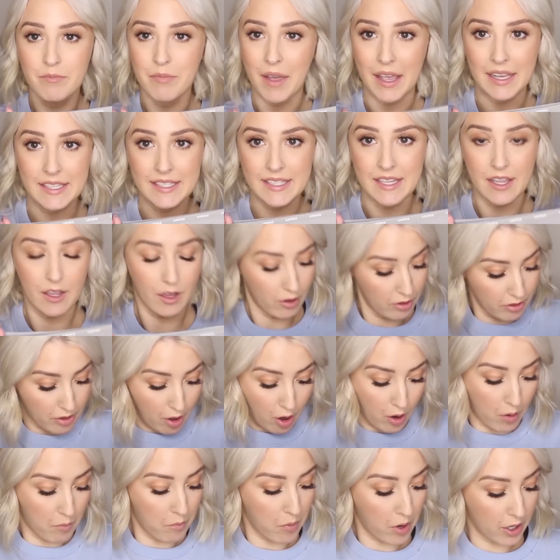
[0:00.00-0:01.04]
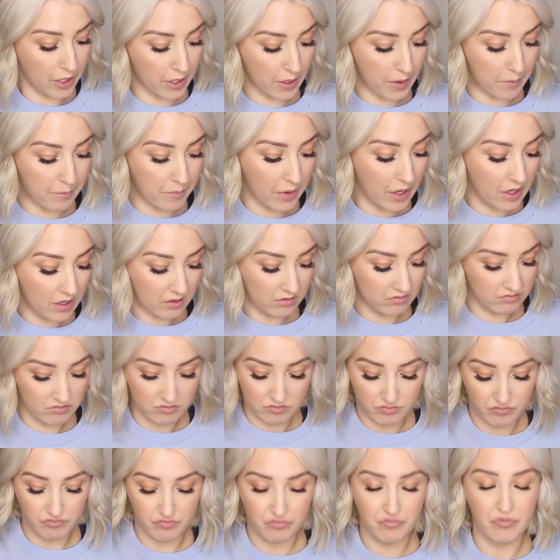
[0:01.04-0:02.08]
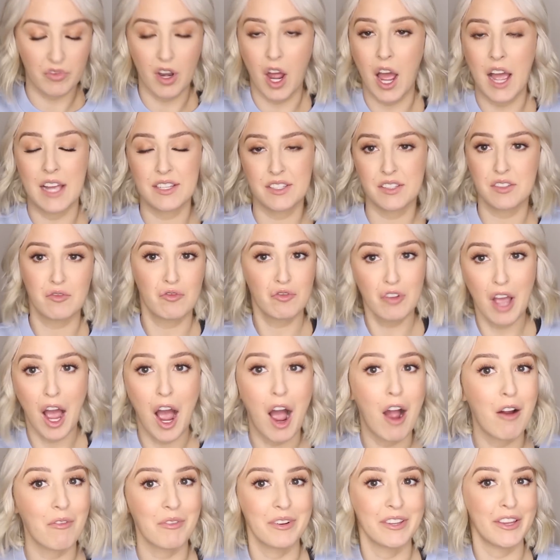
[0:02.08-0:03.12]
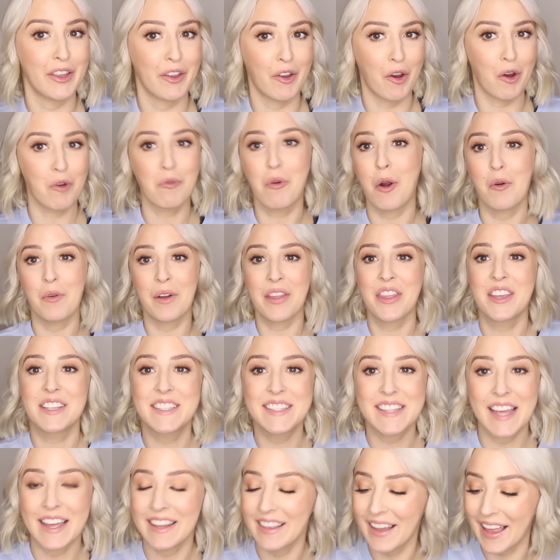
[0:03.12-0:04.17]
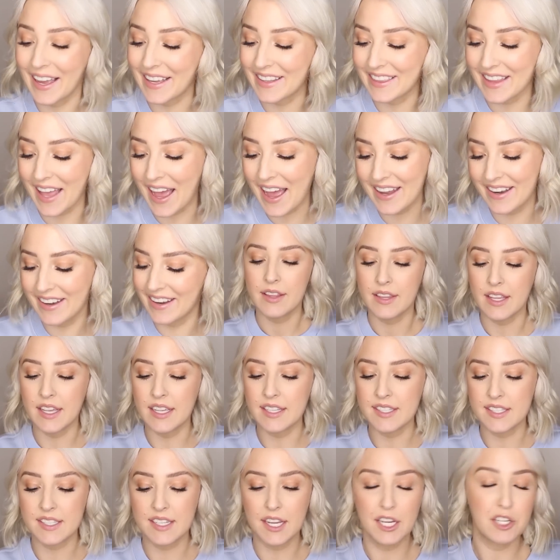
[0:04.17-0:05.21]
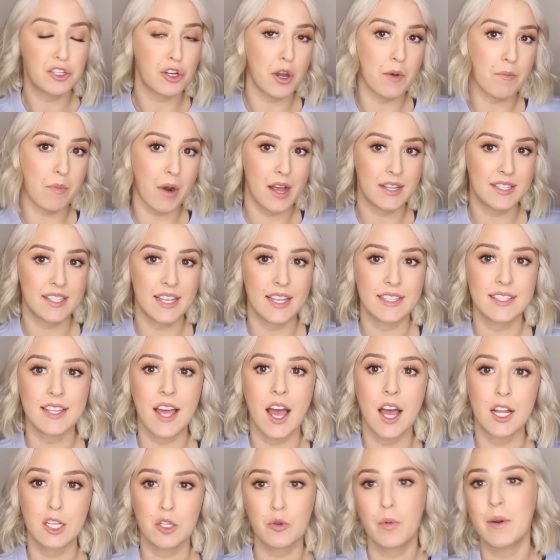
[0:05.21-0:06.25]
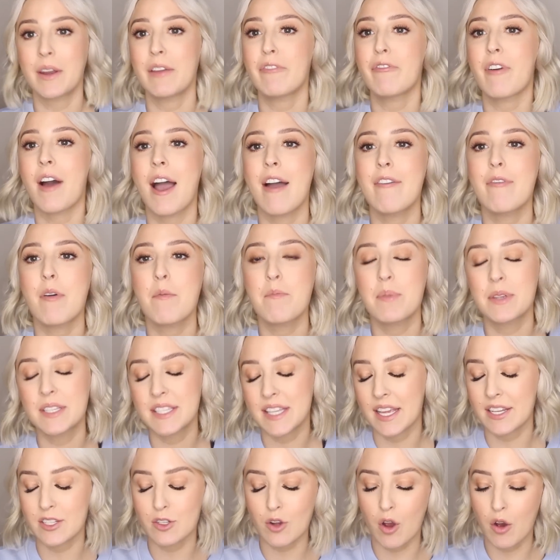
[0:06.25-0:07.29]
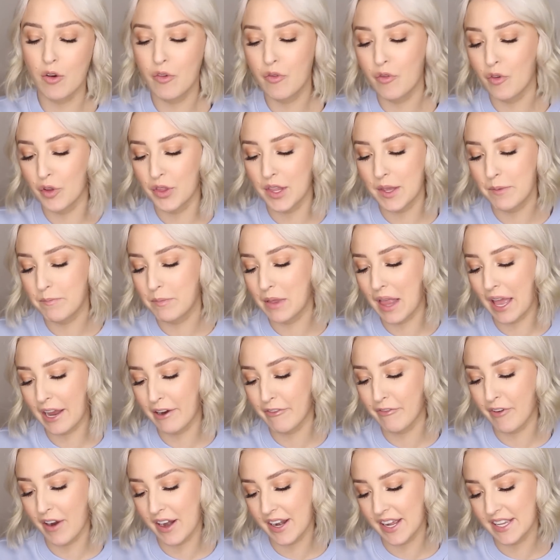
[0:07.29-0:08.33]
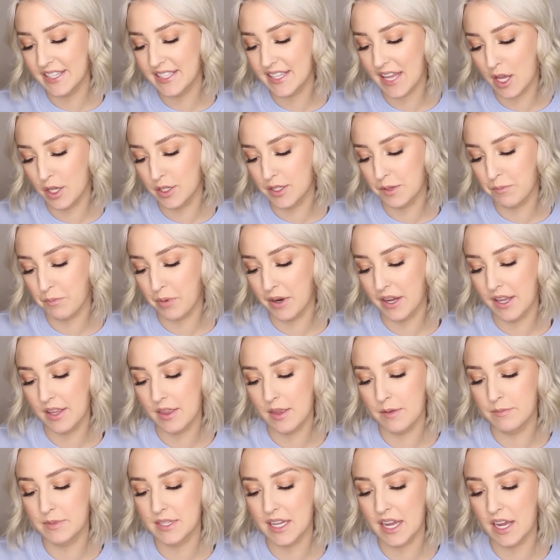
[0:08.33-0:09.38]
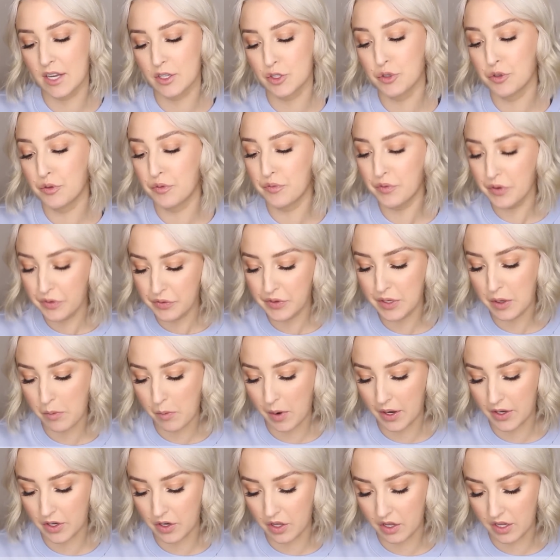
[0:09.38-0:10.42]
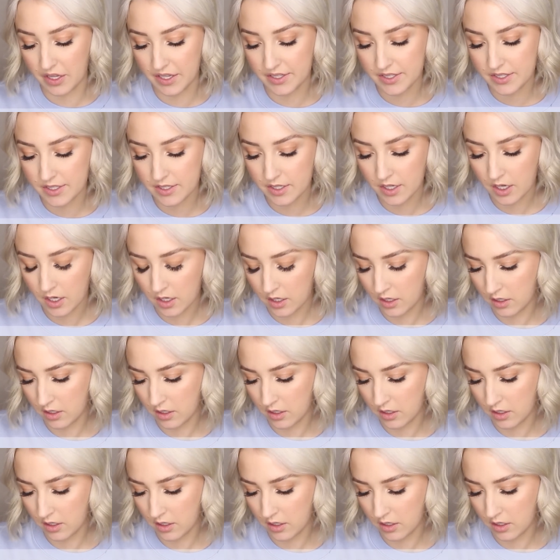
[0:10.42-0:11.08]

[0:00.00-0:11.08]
basic thong bottom nice. Can't really go wrong with a set like that. These t-shirt bra sets are 25% off for the Black Friday sales, bringing them down to $51.